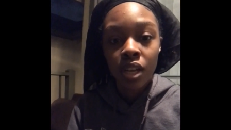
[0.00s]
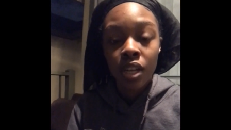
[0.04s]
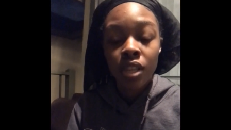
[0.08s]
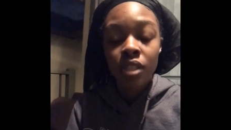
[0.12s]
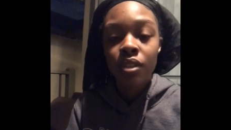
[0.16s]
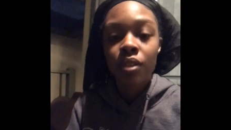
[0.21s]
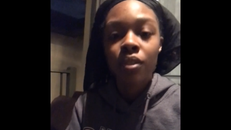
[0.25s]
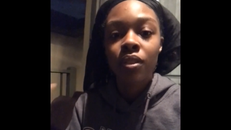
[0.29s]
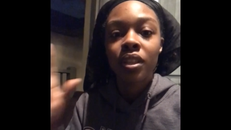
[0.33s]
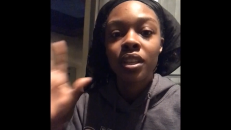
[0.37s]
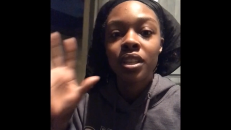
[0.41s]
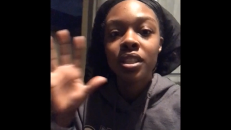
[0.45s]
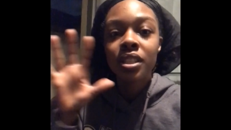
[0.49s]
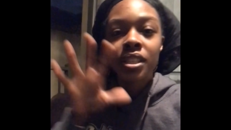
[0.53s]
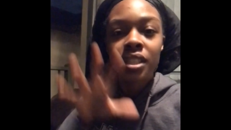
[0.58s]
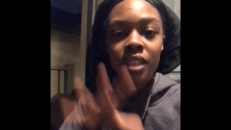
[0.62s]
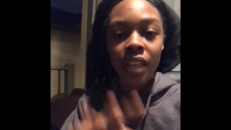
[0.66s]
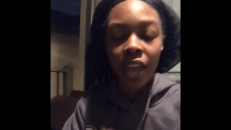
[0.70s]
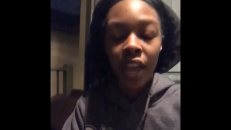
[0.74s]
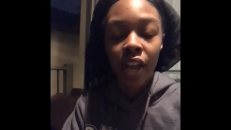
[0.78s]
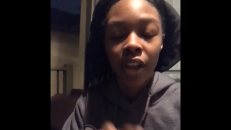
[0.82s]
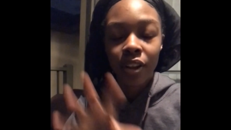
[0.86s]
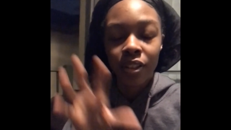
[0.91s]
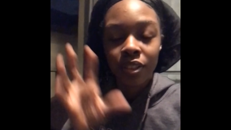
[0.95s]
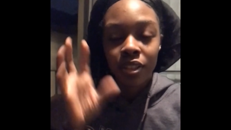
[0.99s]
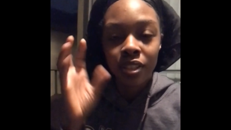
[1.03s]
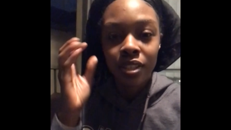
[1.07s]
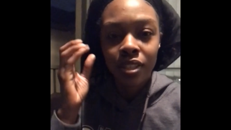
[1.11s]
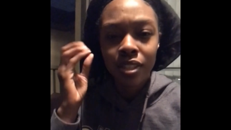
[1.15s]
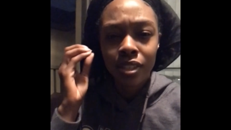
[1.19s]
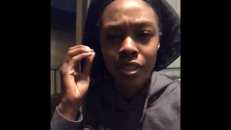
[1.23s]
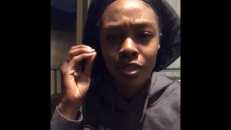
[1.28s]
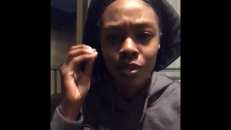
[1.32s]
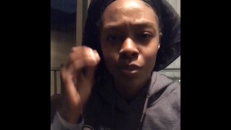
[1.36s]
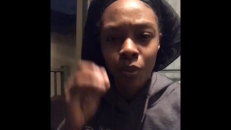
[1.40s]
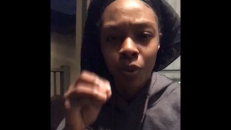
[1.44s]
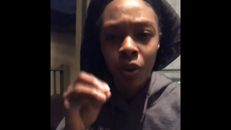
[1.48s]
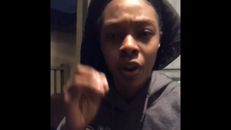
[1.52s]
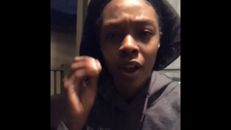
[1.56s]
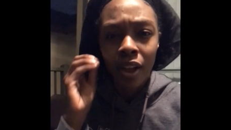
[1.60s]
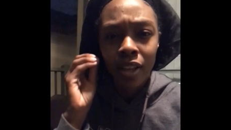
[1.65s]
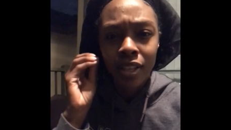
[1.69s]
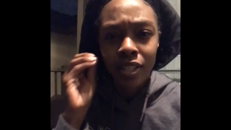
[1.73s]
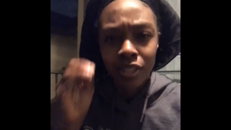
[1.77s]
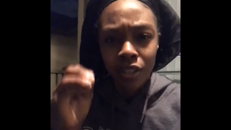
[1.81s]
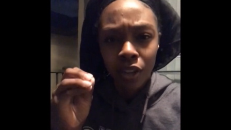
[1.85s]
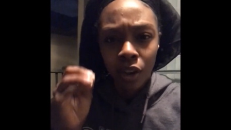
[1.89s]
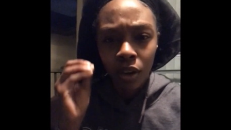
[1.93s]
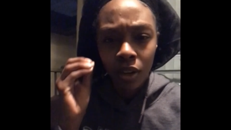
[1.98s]
So this is hair. This is where I
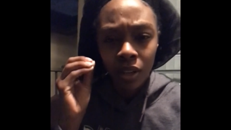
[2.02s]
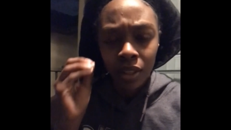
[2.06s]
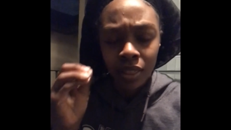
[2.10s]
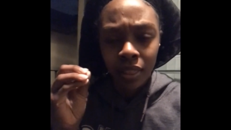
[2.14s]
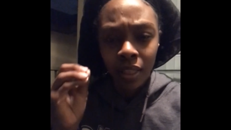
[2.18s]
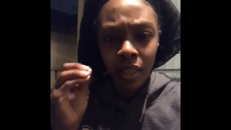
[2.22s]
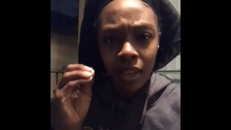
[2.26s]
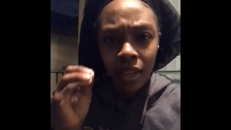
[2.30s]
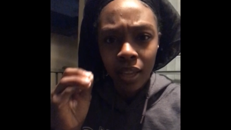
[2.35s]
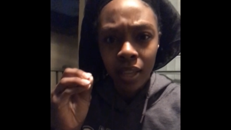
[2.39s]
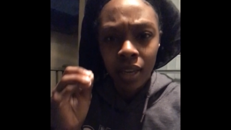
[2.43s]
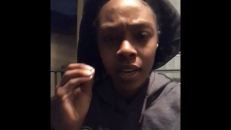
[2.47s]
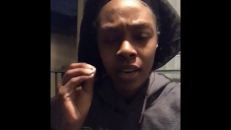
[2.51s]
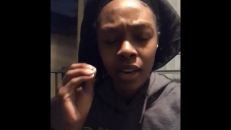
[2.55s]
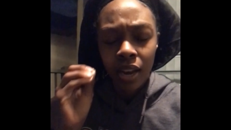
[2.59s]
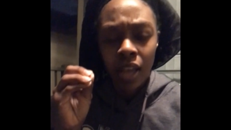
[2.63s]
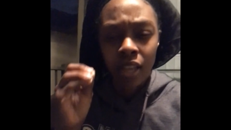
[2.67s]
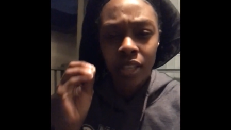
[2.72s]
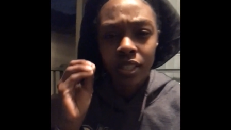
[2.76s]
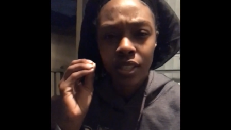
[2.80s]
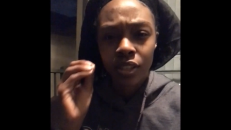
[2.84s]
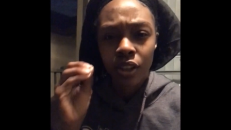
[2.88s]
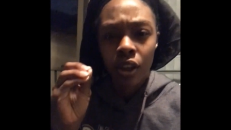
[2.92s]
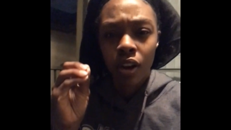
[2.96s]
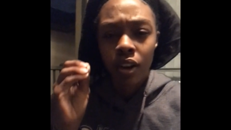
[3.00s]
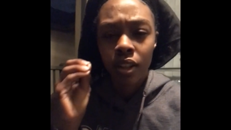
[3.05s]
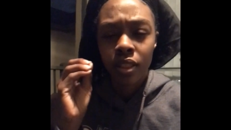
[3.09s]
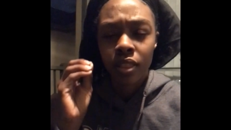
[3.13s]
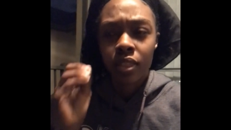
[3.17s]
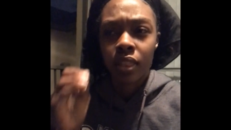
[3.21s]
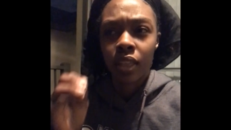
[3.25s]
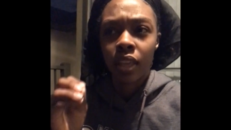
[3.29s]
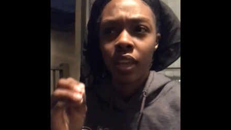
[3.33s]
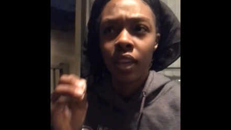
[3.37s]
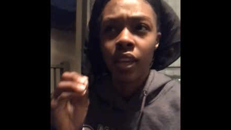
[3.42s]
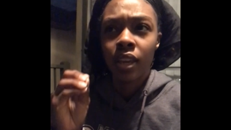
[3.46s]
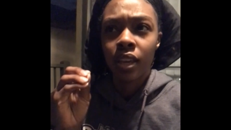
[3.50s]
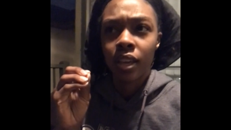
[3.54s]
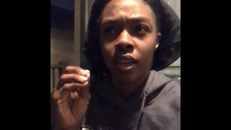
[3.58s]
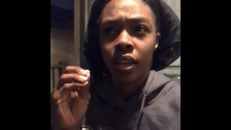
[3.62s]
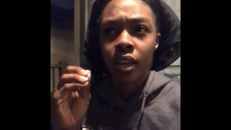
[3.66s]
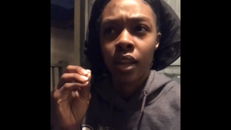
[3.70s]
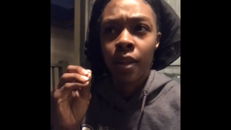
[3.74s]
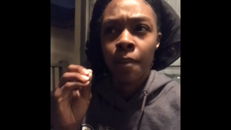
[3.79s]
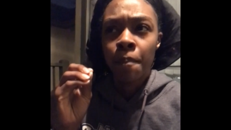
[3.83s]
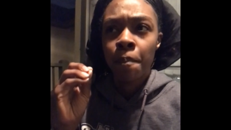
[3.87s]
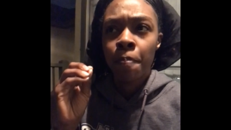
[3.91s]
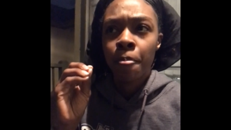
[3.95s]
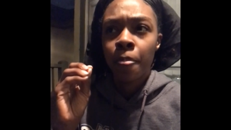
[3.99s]
started thinking and I started thinking
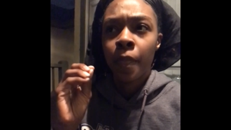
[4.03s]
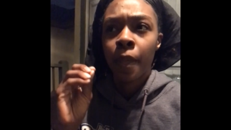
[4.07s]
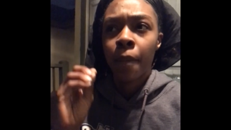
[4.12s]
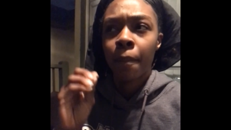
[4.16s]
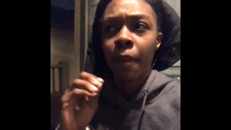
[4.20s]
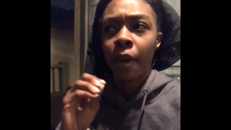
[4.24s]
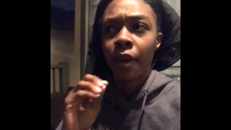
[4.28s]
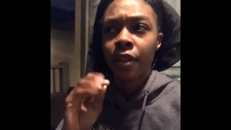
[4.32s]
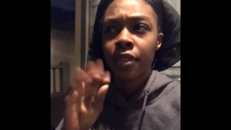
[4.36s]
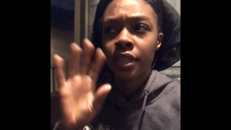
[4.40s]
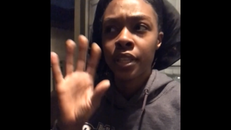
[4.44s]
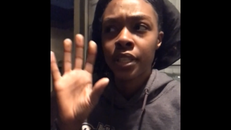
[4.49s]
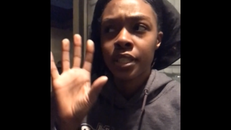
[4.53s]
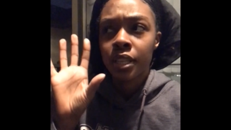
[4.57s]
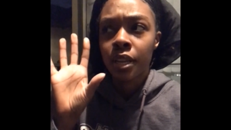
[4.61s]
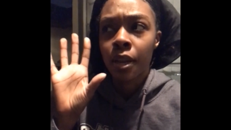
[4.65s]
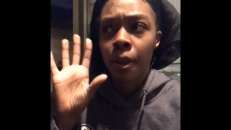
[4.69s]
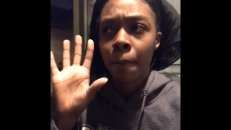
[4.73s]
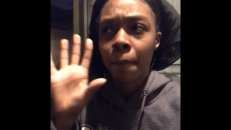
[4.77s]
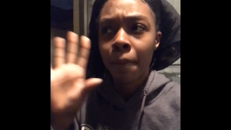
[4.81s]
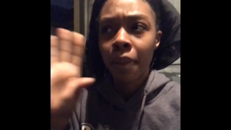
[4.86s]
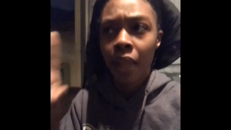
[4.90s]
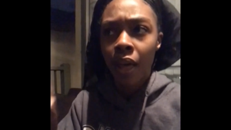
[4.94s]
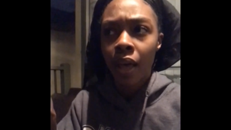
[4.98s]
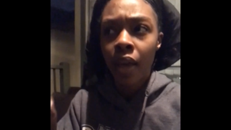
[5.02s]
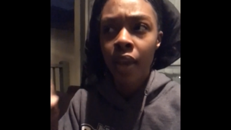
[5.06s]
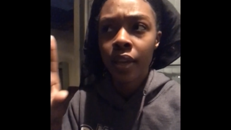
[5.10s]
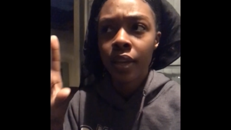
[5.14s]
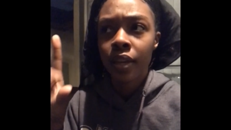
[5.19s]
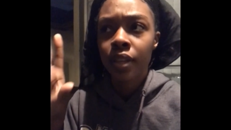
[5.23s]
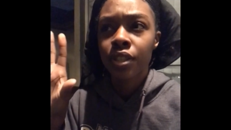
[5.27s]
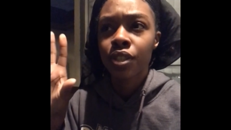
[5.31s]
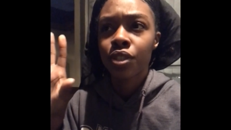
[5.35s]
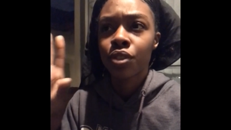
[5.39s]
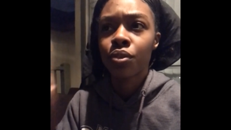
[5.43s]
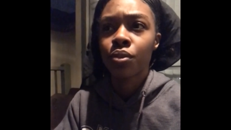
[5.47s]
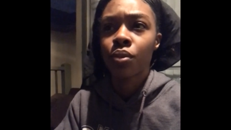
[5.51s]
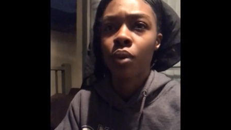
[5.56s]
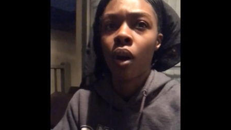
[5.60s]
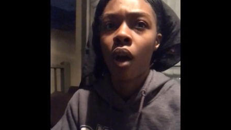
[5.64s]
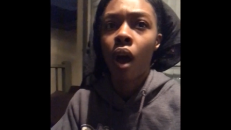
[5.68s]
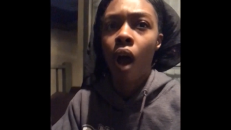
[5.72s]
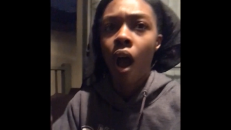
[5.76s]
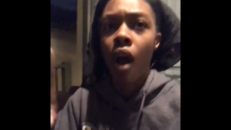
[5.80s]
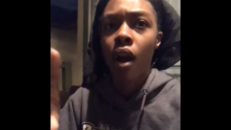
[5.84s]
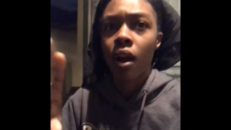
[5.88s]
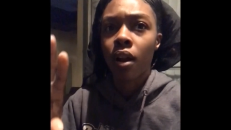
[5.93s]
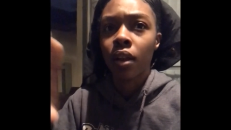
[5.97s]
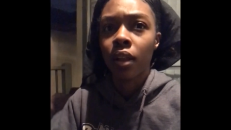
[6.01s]
about this and applying it to
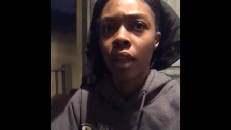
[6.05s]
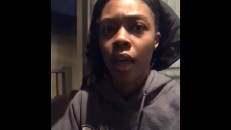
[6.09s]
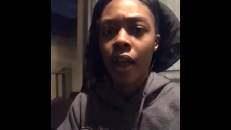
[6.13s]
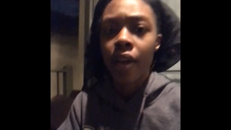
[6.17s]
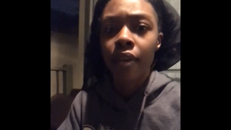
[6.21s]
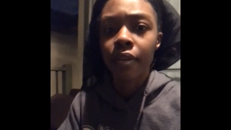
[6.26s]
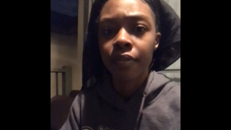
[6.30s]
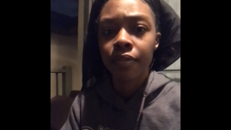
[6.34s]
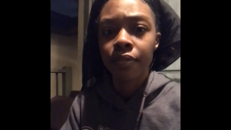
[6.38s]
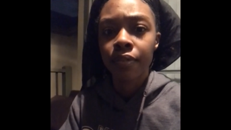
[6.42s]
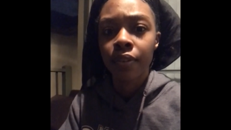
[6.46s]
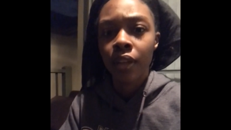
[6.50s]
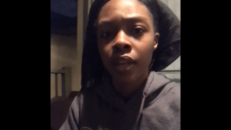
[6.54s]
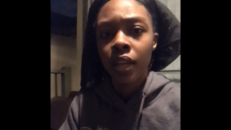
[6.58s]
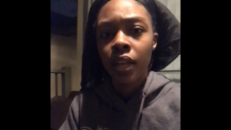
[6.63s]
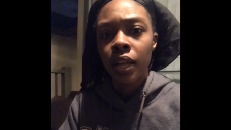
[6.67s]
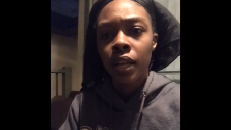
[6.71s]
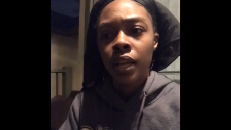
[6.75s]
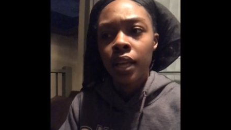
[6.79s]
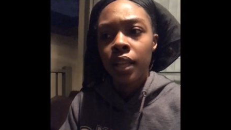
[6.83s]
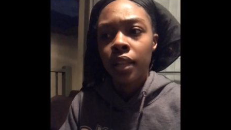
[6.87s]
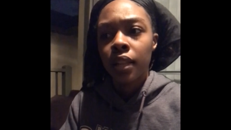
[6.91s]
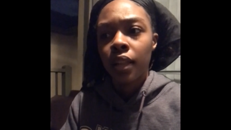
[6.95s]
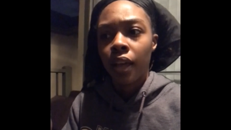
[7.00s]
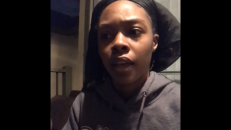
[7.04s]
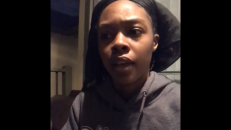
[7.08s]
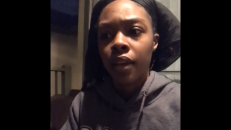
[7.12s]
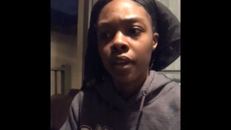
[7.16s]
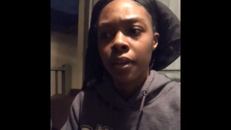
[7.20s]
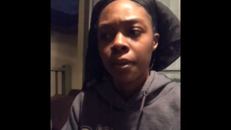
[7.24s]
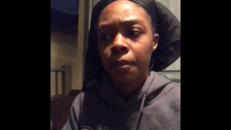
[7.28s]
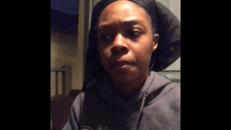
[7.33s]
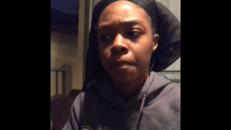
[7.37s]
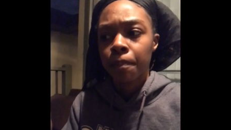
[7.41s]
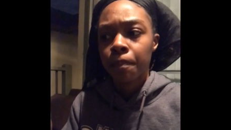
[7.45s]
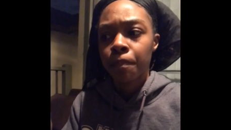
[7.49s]
our life. Like